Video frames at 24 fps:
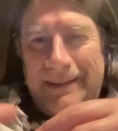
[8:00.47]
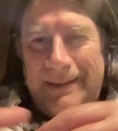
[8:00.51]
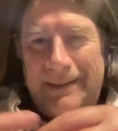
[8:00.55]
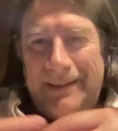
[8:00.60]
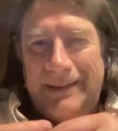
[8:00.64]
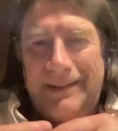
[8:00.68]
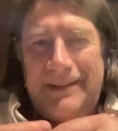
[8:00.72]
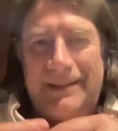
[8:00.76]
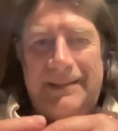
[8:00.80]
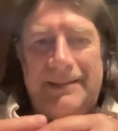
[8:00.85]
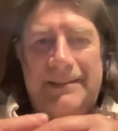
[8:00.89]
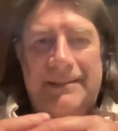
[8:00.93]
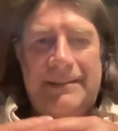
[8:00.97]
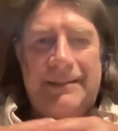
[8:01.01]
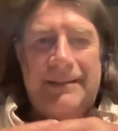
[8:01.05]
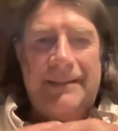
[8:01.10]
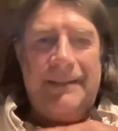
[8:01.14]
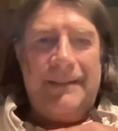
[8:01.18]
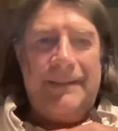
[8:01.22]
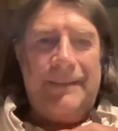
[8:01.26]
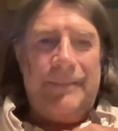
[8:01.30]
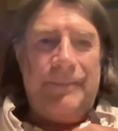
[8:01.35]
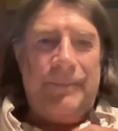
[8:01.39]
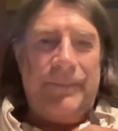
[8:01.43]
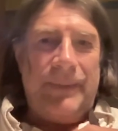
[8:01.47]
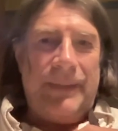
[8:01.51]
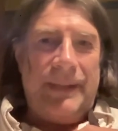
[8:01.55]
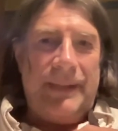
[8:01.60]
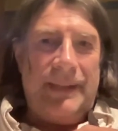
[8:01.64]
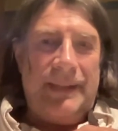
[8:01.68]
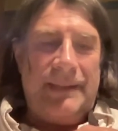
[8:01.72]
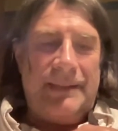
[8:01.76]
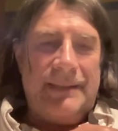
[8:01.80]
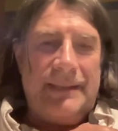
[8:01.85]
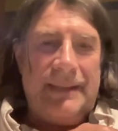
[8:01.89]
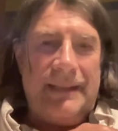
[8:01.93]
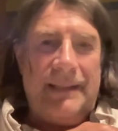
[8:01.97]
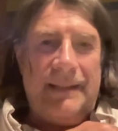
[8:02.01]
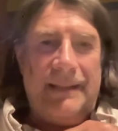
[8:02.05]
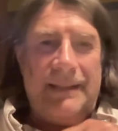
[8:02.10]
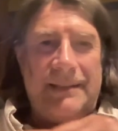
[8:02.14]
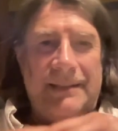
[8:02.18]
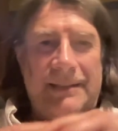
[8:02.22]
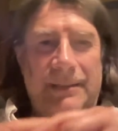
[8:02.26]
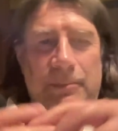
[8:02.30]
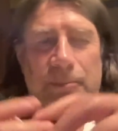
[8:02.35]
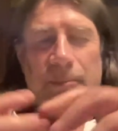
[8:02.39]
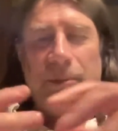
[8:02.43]
That is, it's a
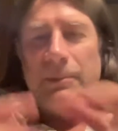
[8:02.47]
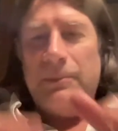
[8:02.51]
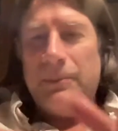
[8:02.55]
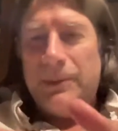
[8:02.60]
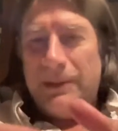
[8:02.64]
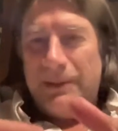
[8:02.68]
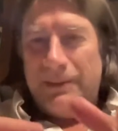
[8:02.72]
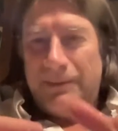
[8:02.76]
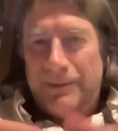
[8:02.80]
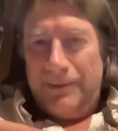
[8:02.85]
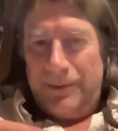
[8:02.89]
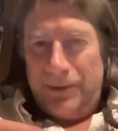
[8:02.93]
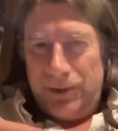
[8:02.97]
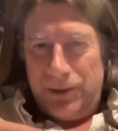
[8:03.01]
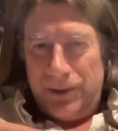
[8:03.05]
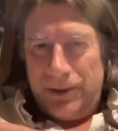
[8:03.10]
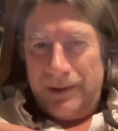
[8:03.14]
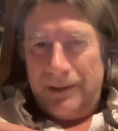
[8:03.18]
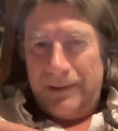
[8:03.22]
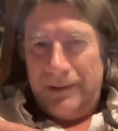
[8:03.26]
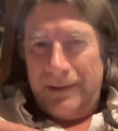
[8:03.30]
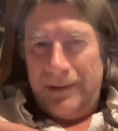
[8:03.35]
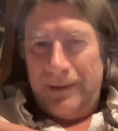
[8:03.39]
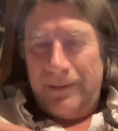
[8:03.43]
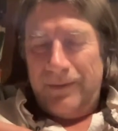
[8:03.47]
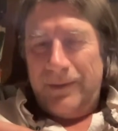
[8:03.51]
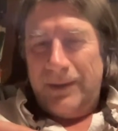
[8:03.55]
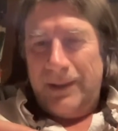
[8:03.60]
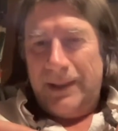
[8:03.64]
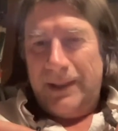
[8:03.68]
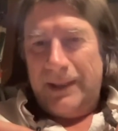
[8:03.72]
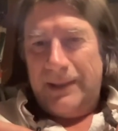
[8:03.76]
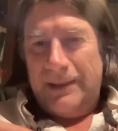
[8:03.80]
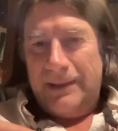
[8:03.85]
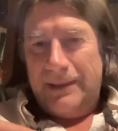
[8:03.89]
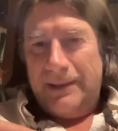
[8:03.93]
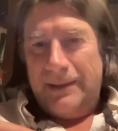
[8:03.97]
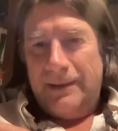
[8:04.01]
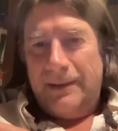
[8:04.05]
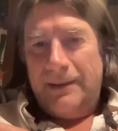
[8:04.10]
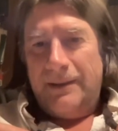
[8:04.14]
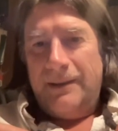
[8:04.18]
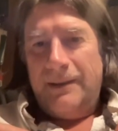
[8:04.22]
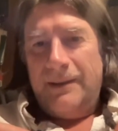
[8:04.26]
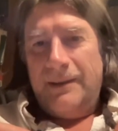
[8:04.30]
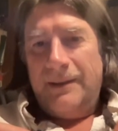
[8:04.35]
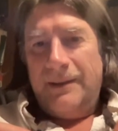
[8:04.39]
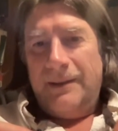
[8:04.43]
primitive version of the idea
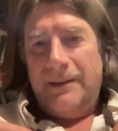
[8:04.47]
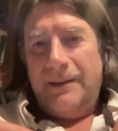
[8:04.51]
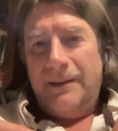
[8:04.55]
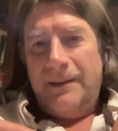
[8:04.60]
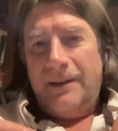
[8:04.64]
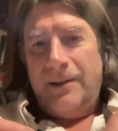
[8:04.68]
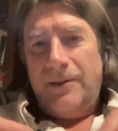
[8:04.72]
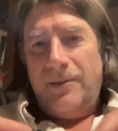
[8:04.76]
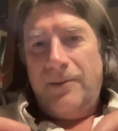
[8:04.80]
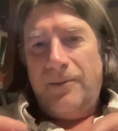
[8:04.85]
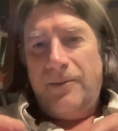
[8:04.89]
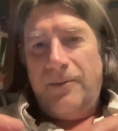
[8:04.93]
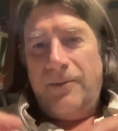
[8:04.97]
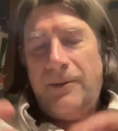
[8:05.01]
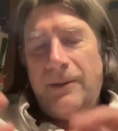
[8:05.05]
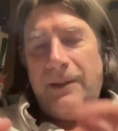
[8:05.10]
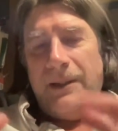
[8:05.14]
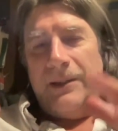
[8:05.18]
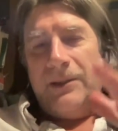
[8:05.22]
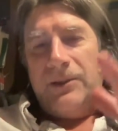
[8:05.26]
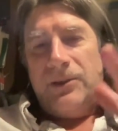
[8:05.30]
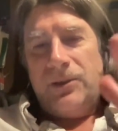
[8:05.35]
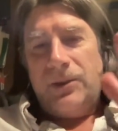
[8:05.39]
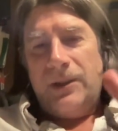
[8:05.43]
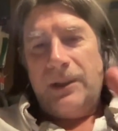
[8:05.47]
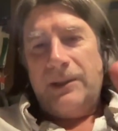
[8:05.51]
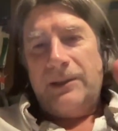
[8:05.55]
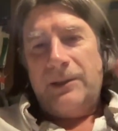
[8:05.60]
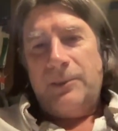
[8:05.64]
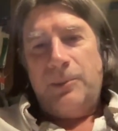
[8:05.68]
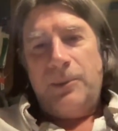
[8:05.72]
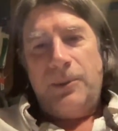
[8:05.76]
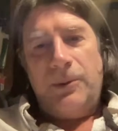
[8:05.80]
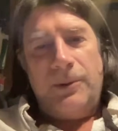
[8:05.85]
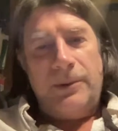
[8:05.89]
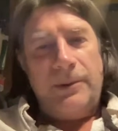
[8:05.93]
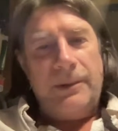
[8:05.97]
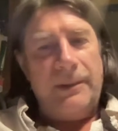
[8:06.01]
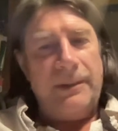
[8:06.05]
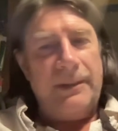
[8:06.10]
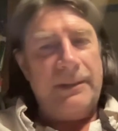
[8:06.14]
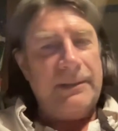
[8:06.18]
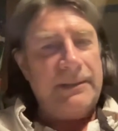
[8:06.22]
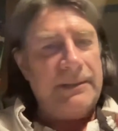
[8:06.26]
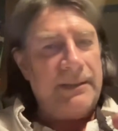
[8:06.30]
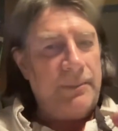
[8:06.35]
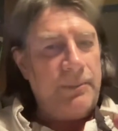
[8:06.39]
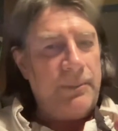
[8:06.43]
of trying to put
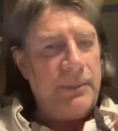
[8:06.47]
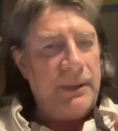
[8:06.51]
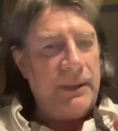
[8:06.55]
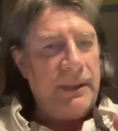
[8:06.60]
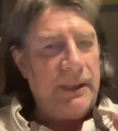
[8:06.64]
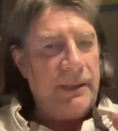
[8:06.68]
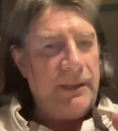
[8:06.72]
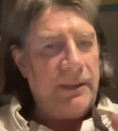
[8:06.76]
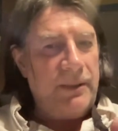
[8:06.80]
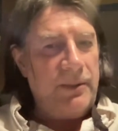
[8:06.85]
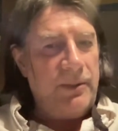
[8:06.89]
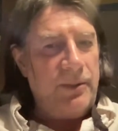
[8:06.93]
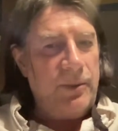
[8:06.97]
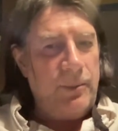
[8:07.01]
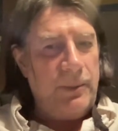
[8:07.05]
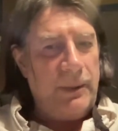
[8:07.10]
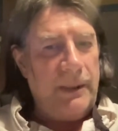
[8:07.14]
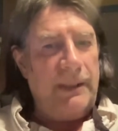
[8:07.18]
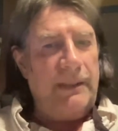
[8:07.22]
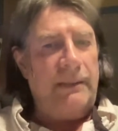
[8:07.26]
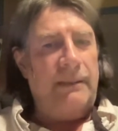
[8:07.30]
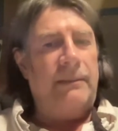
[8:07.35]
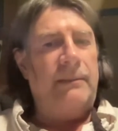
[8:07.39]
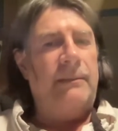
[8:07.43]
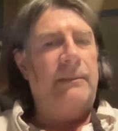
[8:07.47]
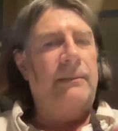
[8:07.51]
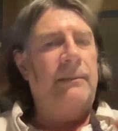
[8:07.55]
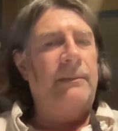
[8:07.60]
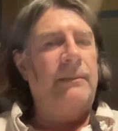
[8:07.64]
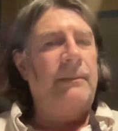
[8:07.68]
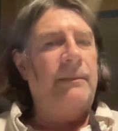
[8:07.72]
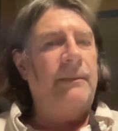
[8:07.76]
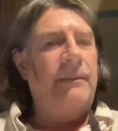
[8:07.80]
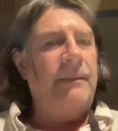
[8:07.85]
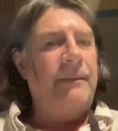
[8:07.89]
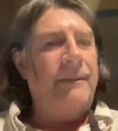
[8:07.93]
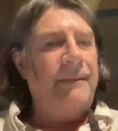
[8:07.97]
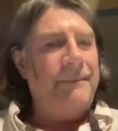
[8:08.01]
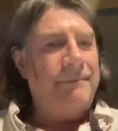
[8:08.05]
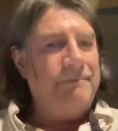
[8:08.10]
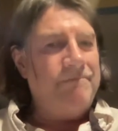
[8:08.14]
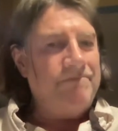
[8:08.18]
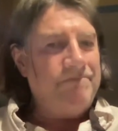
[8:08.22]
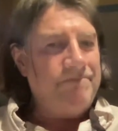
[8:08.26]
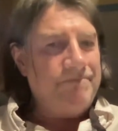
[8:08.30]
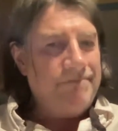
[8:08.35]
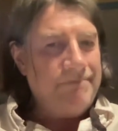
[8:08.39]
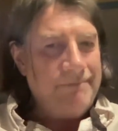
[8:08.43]
something like a humane,
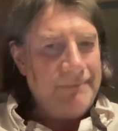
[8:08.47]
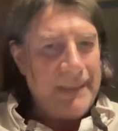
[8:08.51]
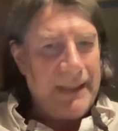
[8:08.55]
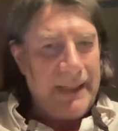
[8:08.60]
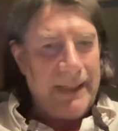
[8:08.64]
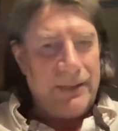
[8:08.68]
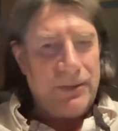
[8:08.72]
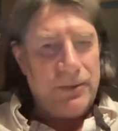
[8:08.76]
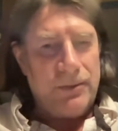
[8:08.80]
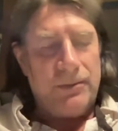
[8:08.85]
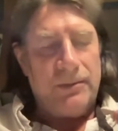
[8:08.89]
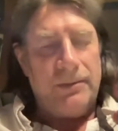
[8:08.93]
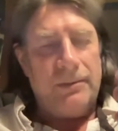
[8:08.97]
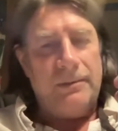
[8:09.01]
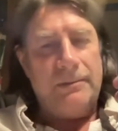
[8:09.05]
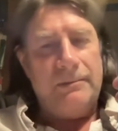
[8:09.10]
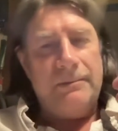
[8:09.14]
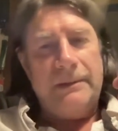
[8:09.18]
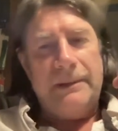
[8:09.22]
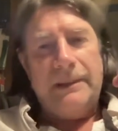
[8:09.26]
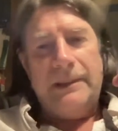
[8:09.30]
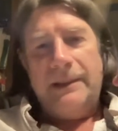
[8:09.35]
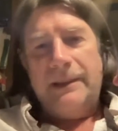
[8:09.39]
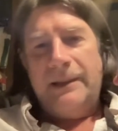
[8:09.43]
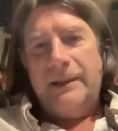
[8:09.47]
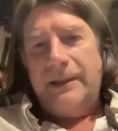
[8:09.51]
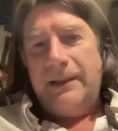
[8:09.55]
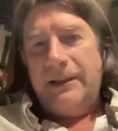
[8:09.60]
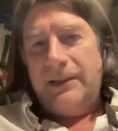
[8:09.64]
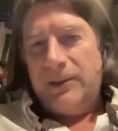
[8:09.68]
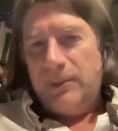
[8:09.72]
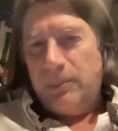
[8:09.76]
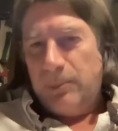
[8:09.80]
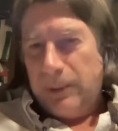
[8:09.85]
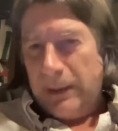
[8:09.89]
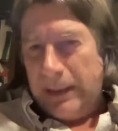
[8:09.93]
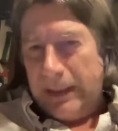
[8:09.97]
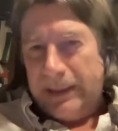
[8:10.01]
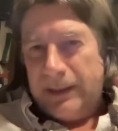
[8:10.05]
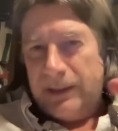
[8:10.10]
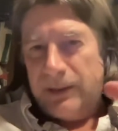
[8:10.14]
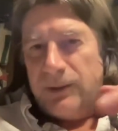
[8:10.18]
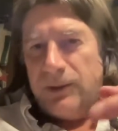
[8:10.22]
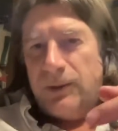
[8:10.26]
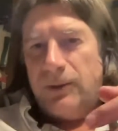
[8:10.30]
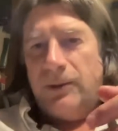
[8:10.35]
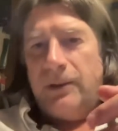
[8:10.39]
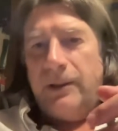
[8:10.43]
natural,
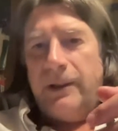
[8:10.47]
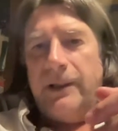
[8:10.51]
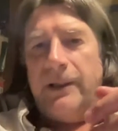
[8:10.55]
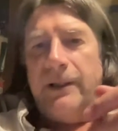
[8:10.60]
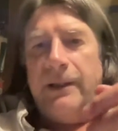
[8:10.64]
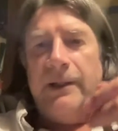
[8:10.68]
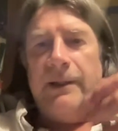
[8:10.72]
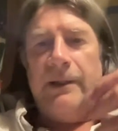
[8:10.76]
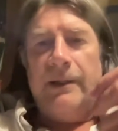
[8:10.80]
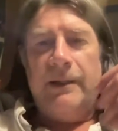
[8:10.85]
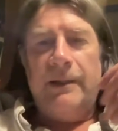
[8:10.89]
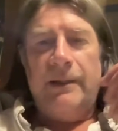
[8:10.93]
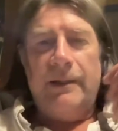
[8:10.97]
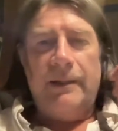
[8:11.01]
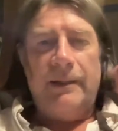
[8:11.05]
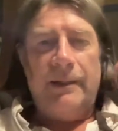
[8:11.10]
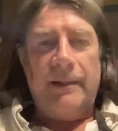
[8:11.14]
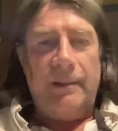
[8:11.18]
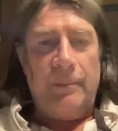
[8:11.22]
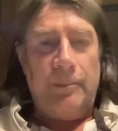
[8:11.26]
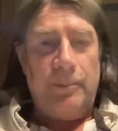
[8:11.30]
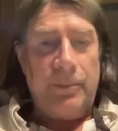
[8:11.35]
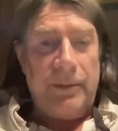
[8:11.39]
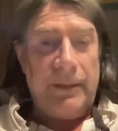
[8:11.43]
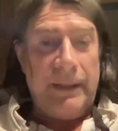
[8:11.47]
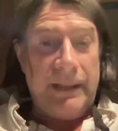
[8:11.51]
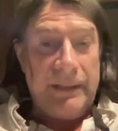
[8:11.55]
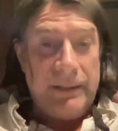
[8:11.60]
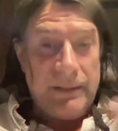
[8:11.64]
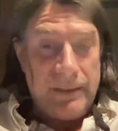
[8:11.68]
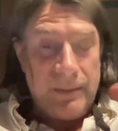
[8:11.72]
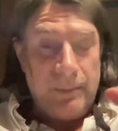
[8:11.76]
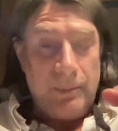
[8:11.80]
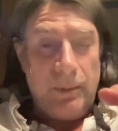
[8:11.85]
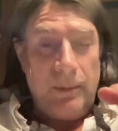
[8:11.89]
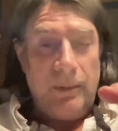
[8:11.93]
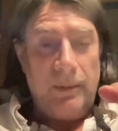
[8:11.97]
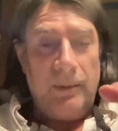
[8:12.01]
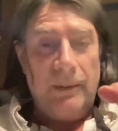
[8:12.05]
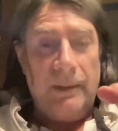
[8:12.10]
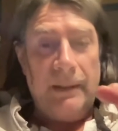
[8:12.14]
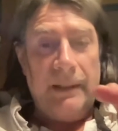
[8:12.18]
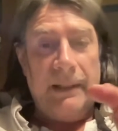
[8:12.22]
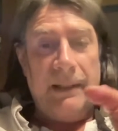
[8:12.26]
explanatory, comprehensible,